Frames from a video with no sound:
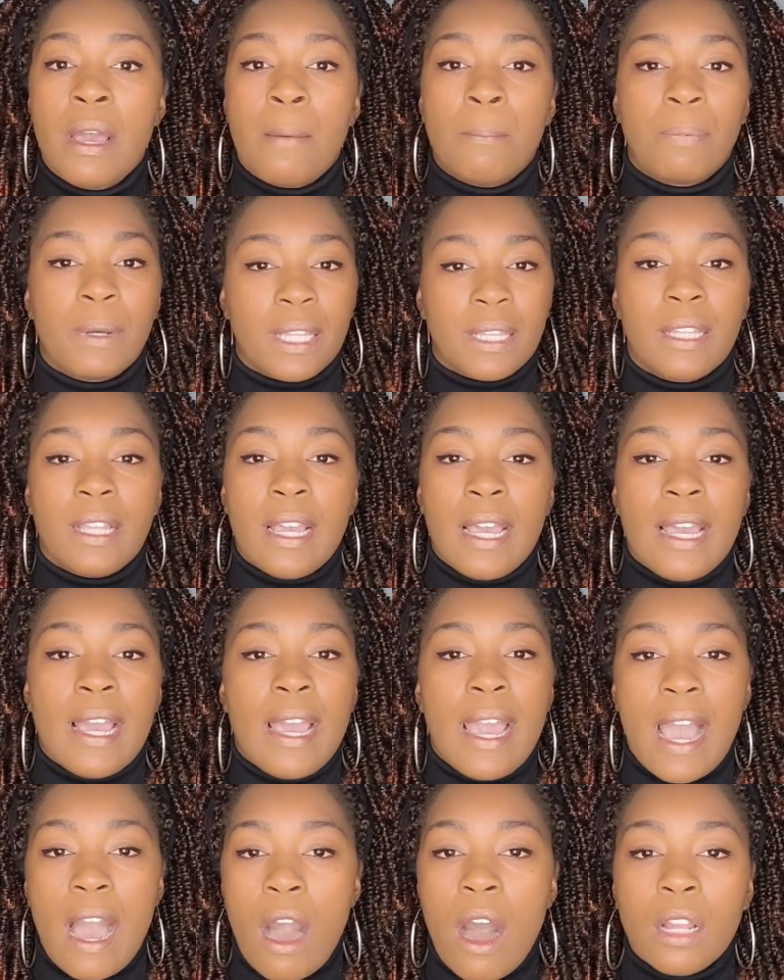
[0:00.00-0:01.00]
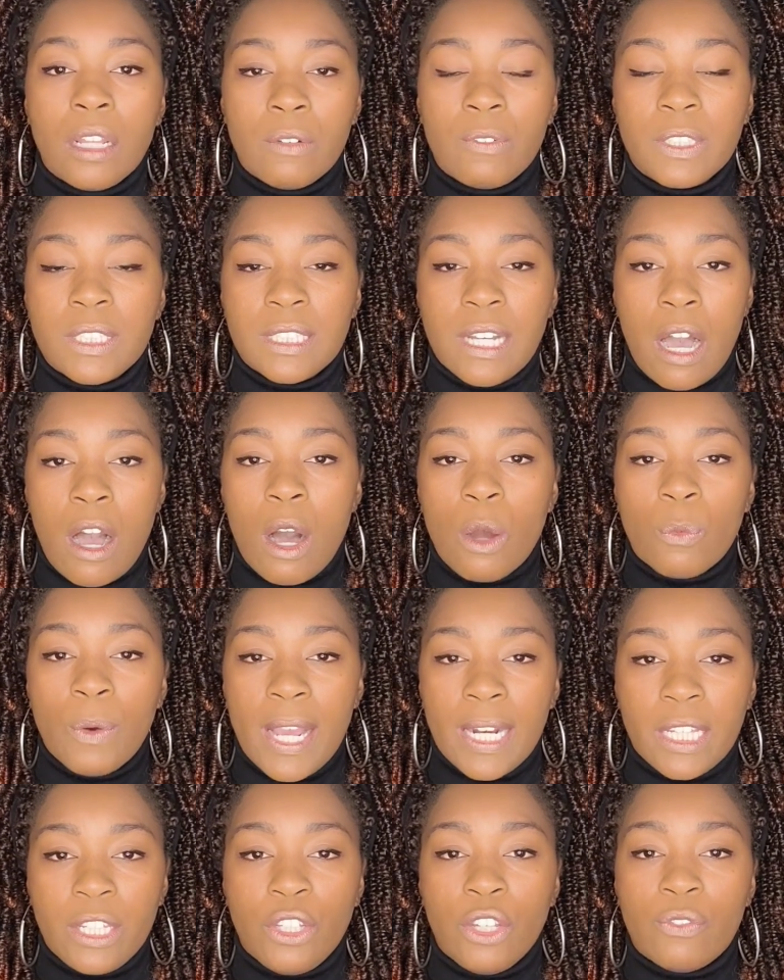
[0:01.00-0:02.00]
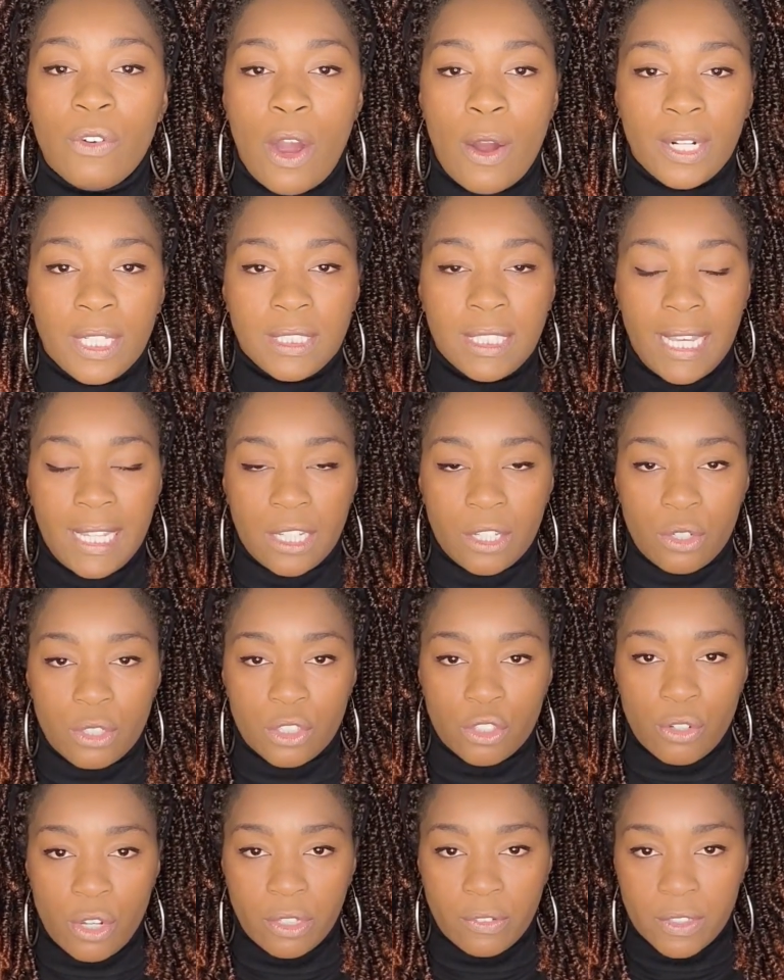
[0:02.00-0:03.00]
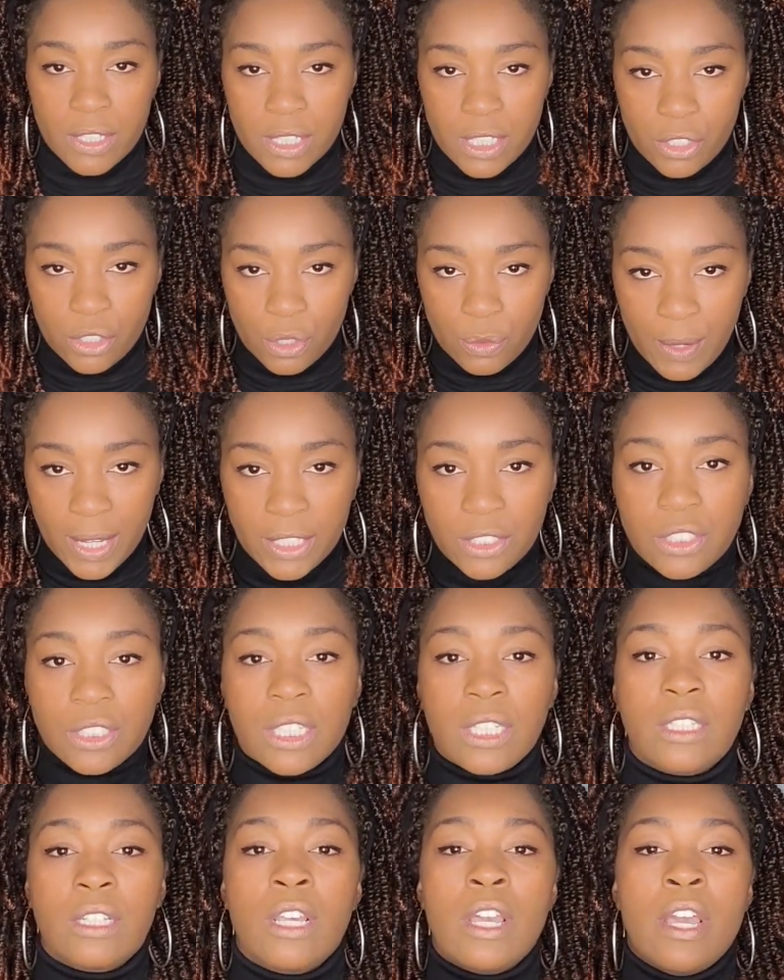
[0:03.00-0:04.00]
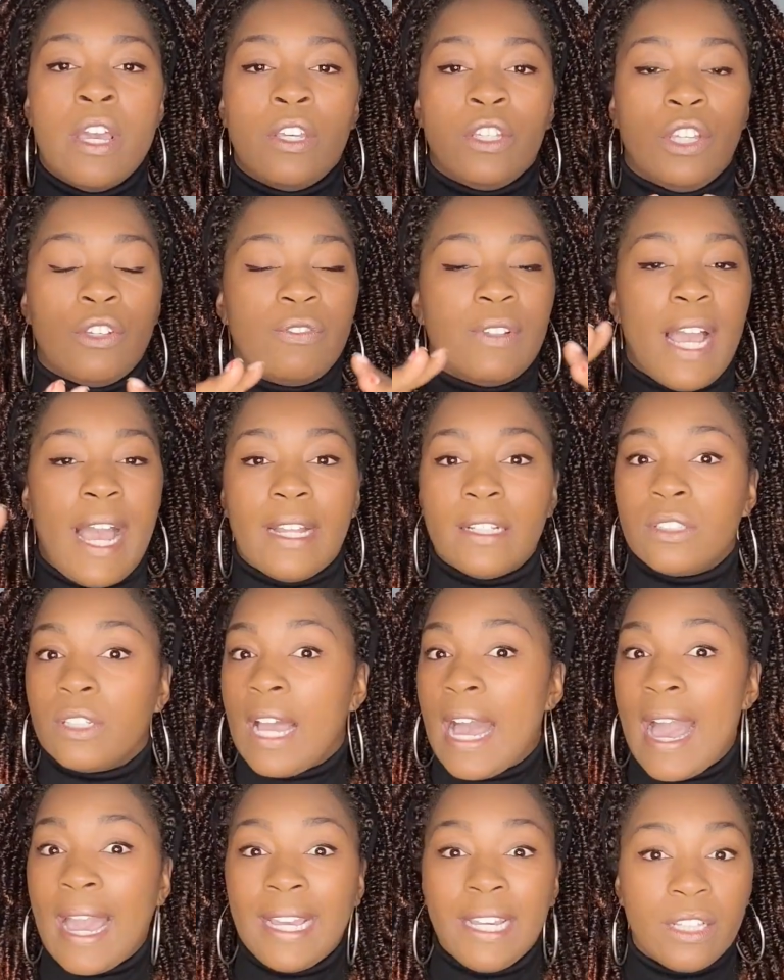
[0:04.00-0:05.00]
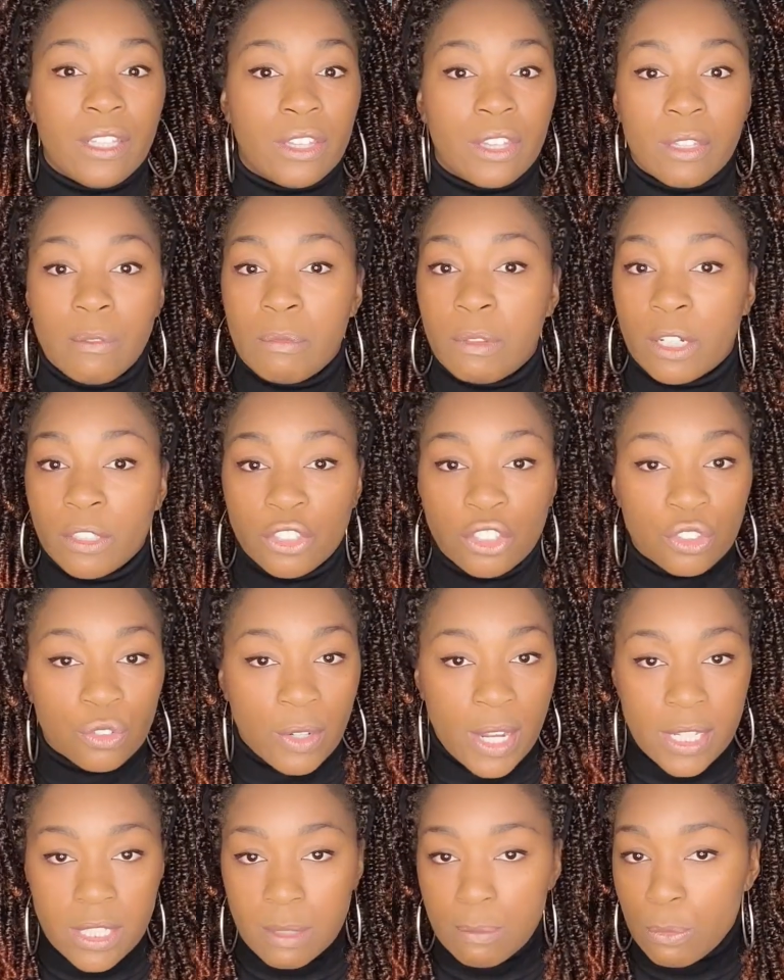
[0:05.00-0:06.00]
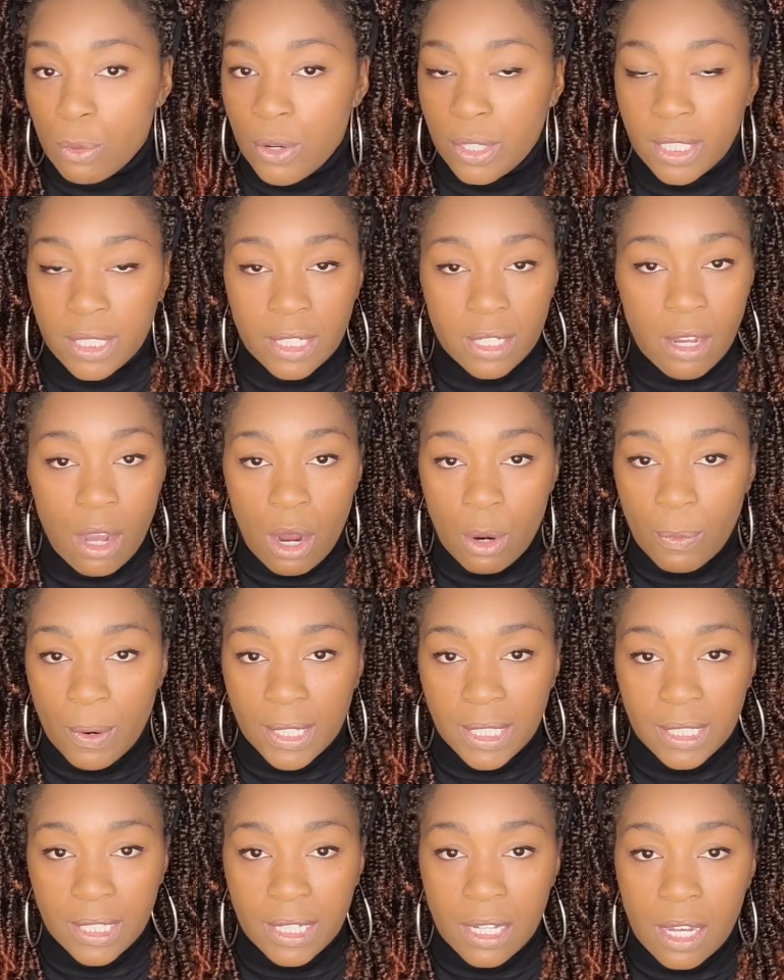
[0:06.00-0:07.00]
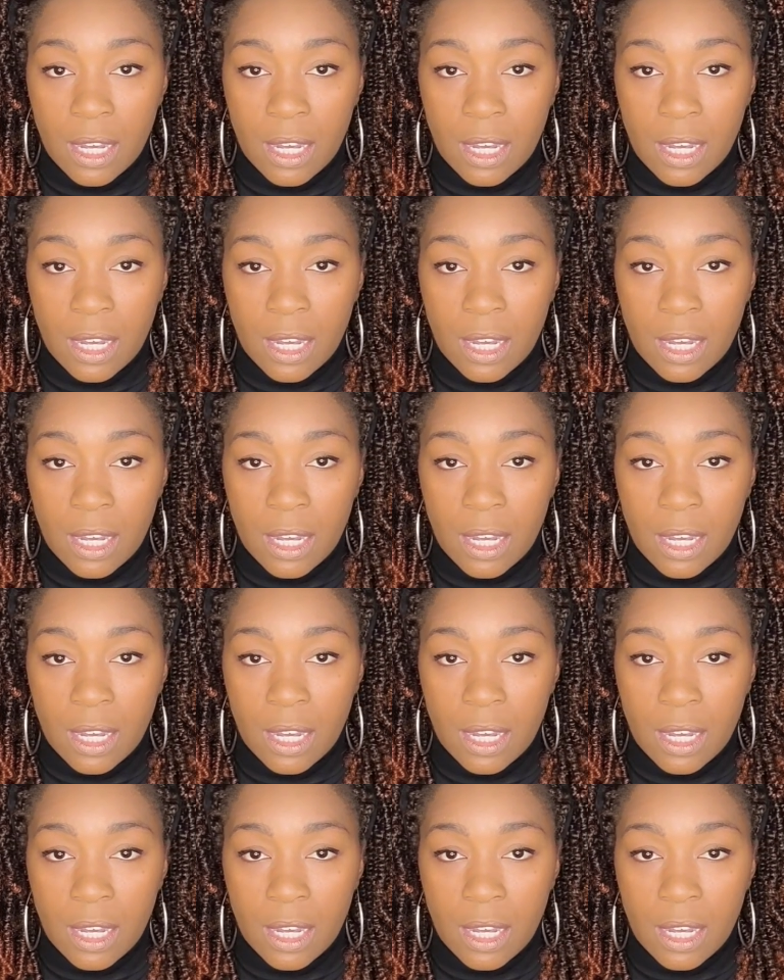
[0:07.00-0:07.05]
But all of us are already, you've already taken control of the situation. You've not heightened their stress more than it already